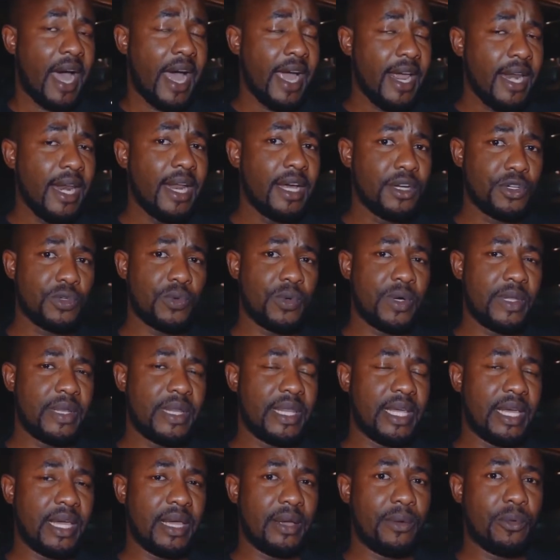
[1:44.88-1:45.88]
I learned one
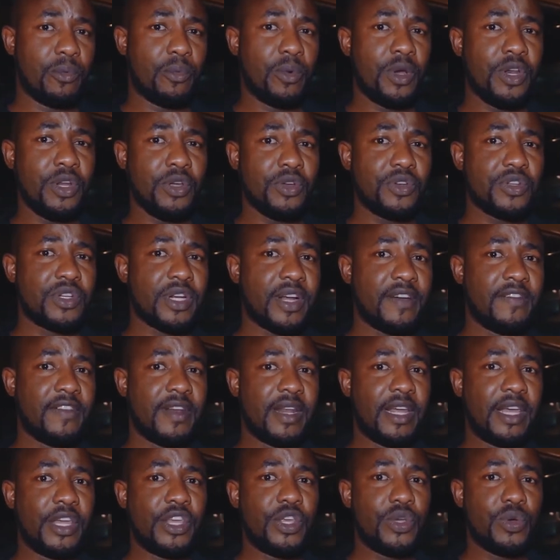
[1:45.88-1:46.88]
thing when you're
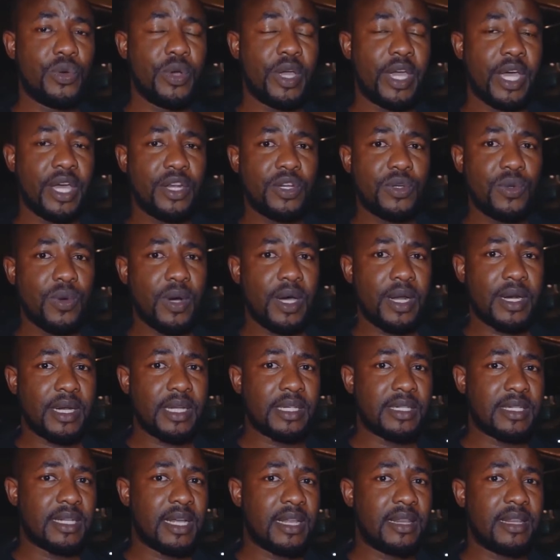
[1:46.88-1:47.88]
traveling, you get to
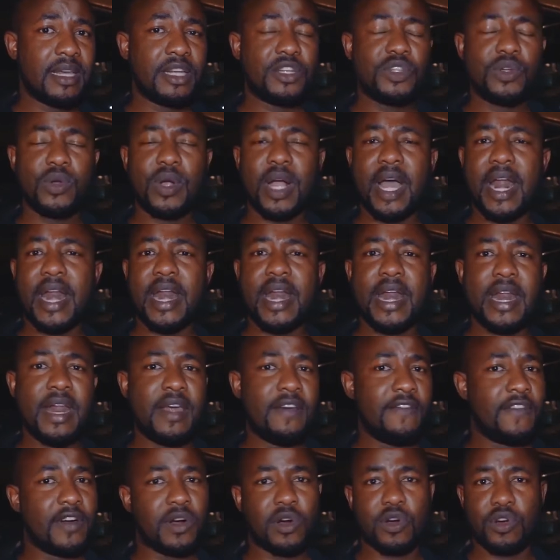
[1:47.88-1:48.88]
understand that you can
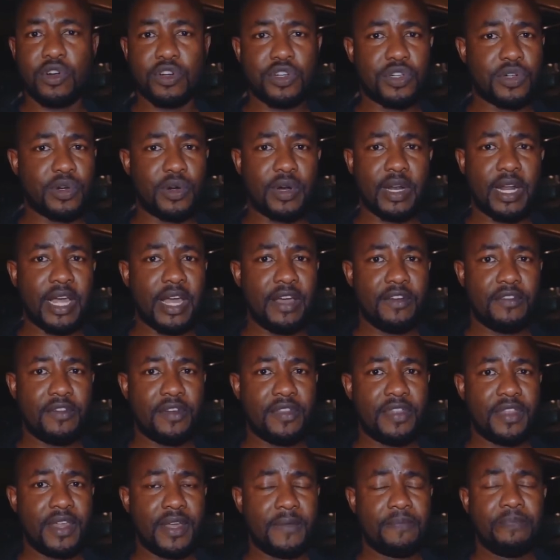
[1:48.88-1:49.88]
never control
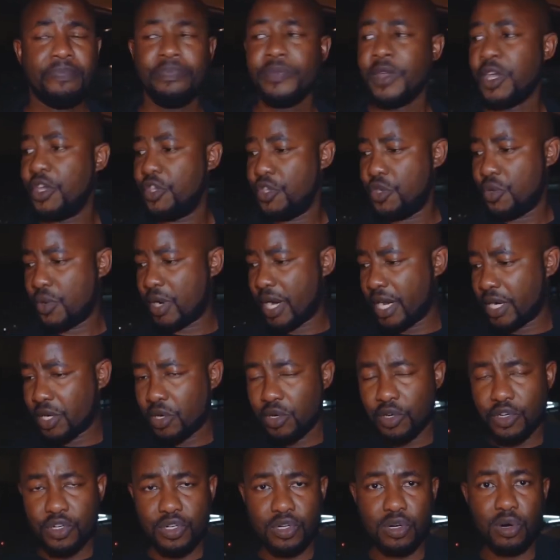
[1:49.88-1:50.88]
everything. You can
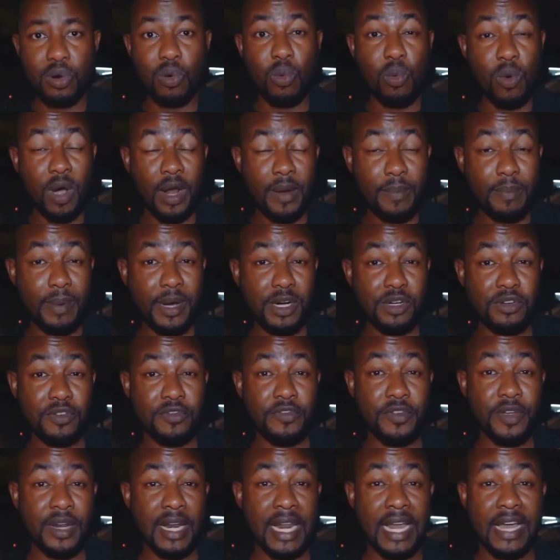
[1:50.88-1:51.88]
control one part
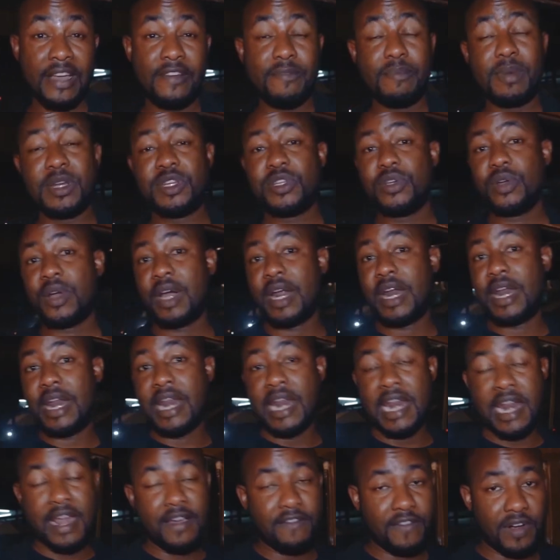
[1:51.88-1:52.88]
of your life, but you
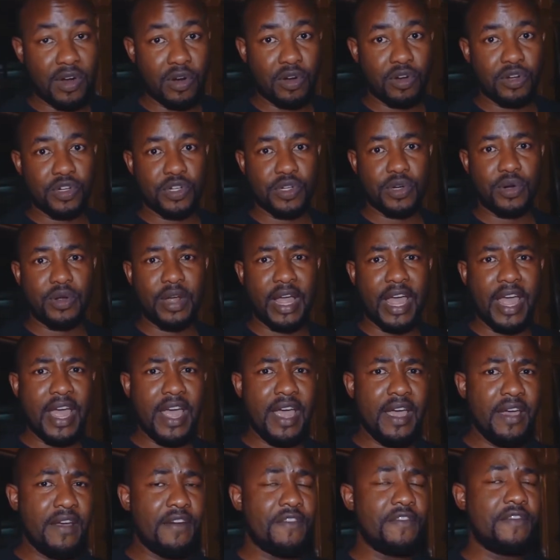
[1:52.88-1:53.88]
can never control
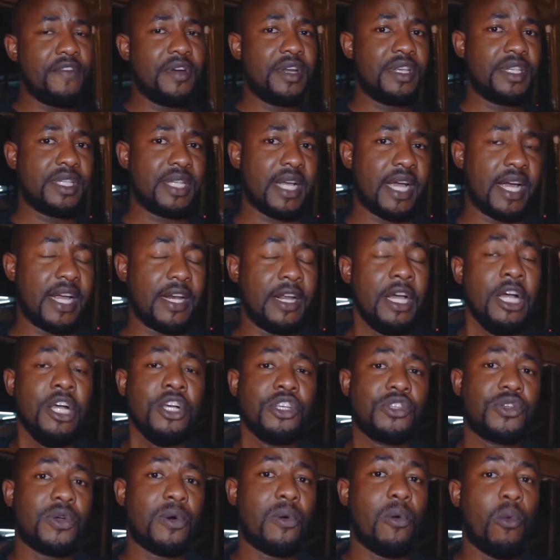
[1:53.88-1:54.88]
every side.
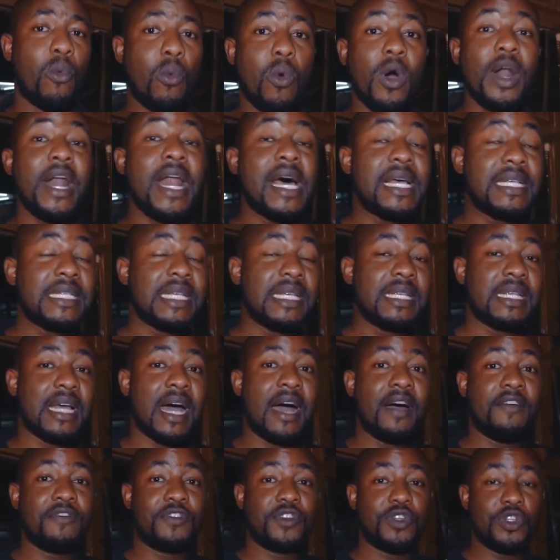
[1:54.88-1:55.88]
So, what does this
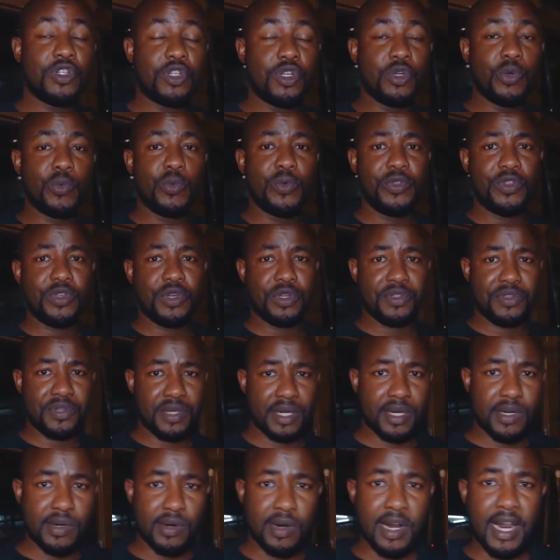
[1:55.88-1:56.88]
have to do with your
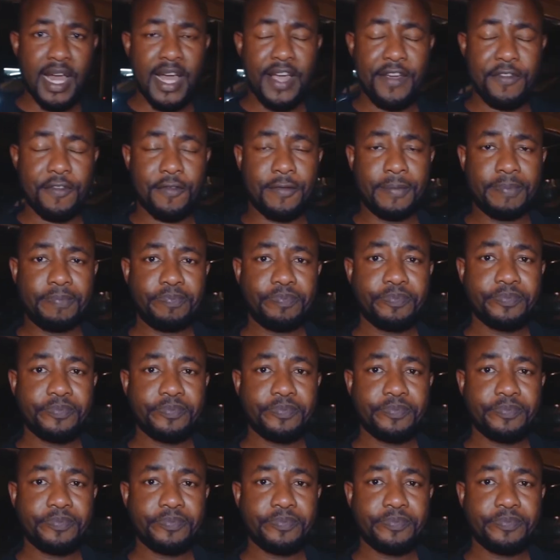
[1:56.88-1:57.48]
general life?